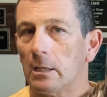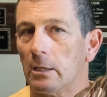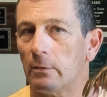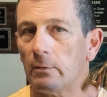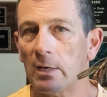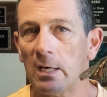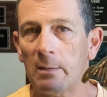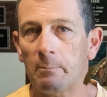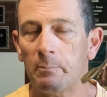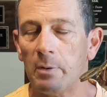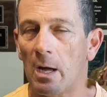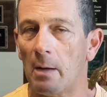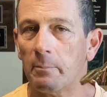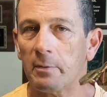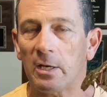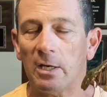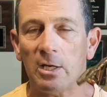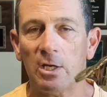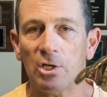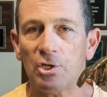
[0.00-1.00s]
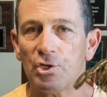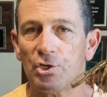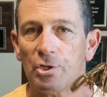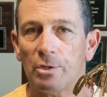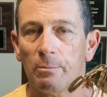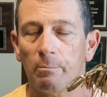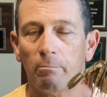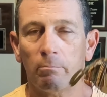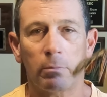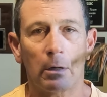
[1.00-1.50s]
green
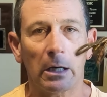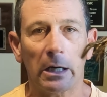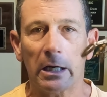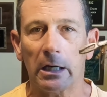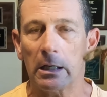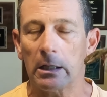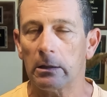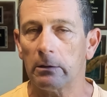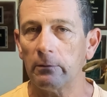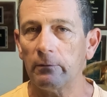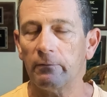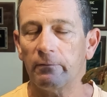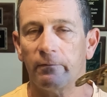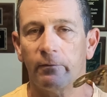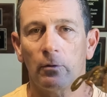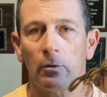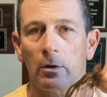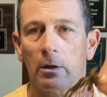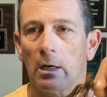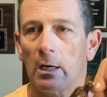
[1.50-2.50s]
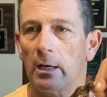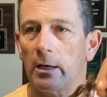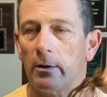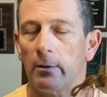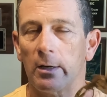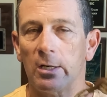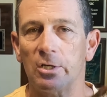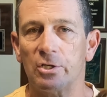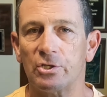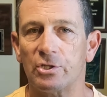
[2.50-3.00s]
pumpkinish, brown for
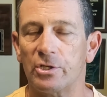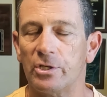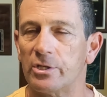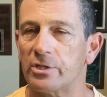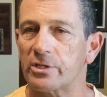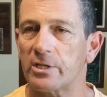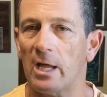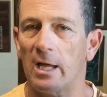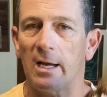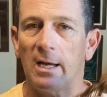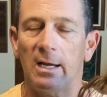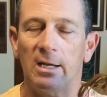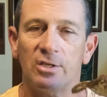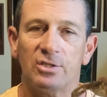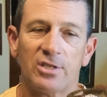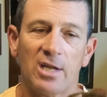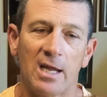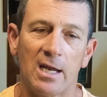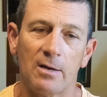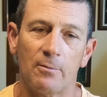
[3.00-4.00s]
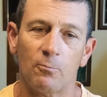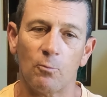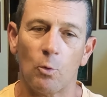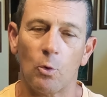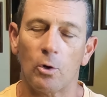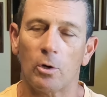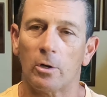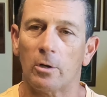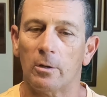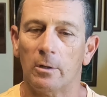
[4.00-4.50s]
clearish to slightly stained
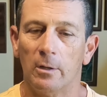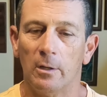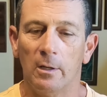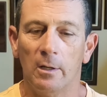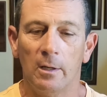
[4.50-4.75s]
water,